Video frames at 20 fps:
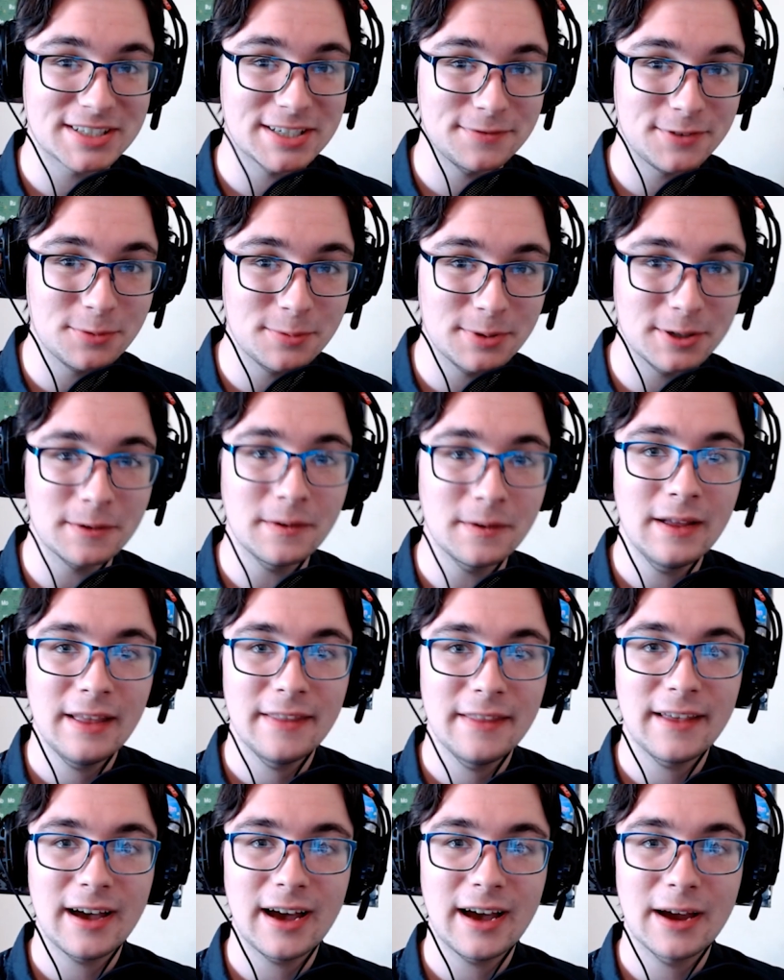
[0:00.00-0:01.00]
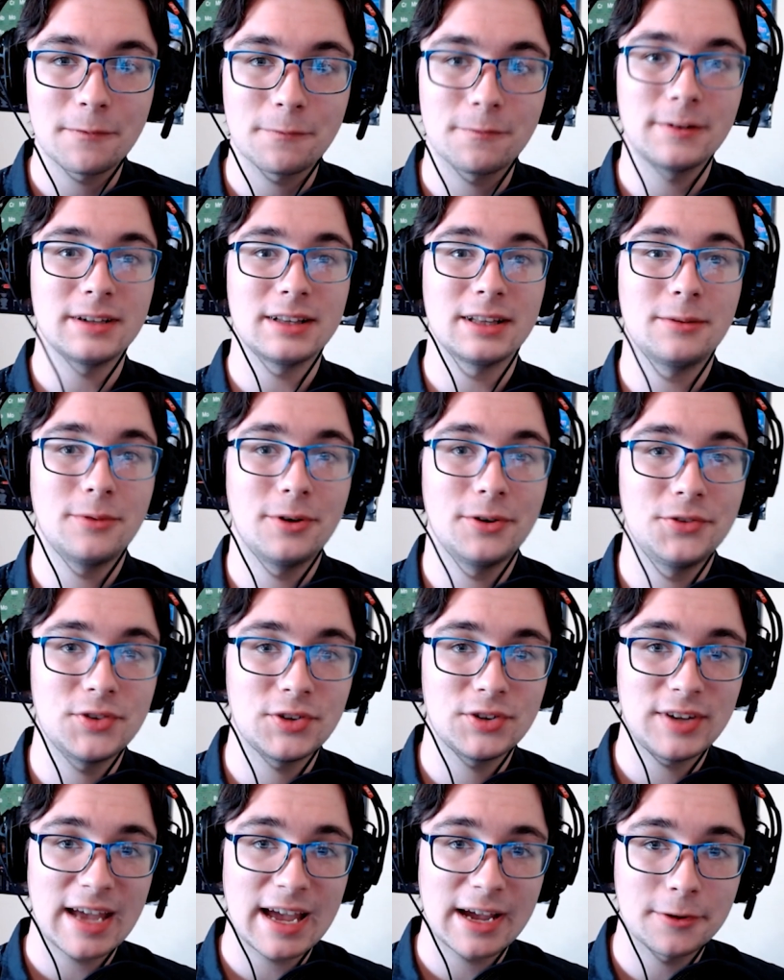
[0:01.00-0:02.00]
if you will, that I really want
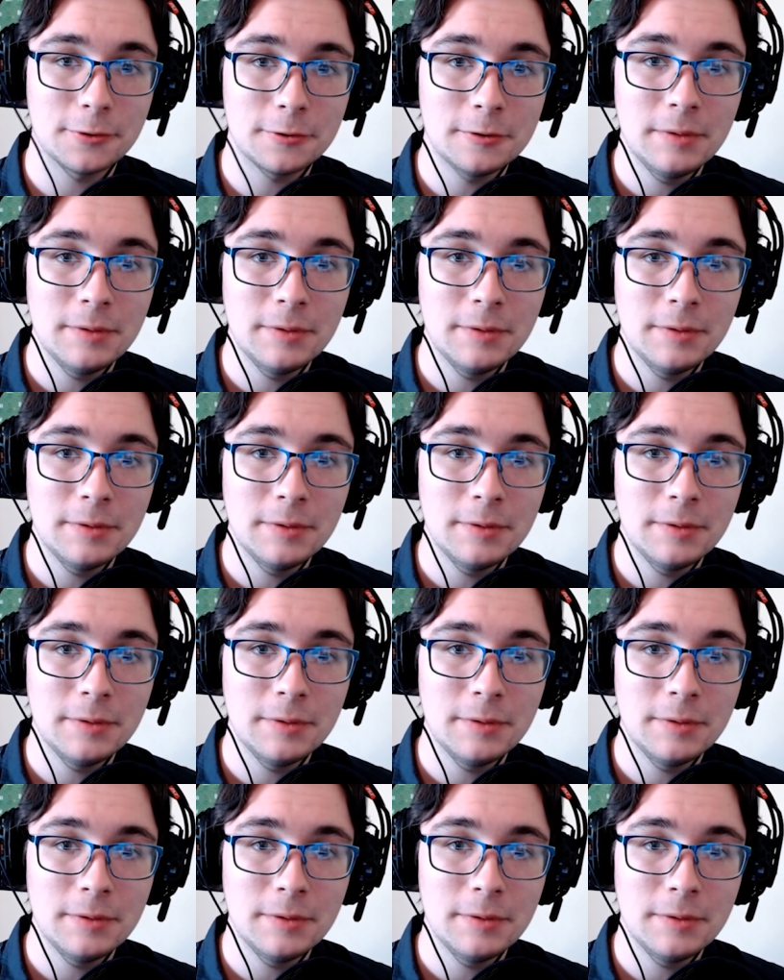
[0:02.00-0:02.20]
to tackle.